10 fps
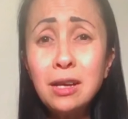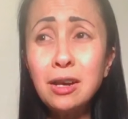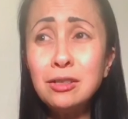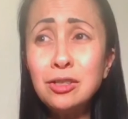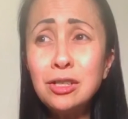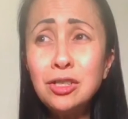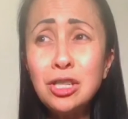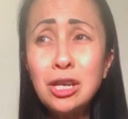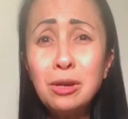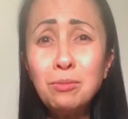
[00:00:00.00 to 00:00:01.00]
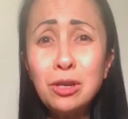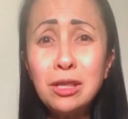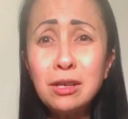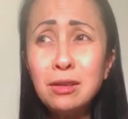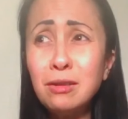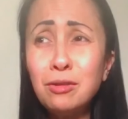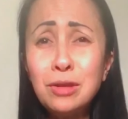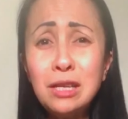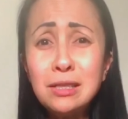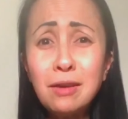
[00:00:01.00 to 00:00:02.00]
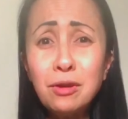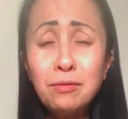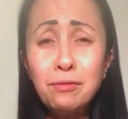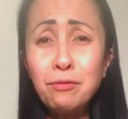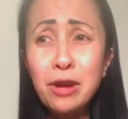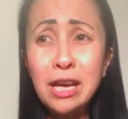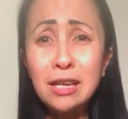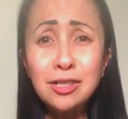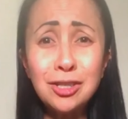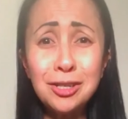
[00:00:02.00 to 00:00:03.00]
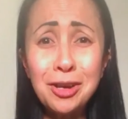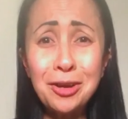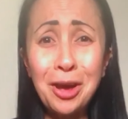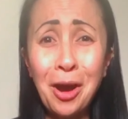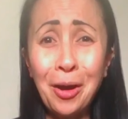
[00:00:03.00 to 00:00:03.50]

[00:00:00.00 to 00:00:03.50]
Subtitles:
going to the gym with all these other freaks, you know,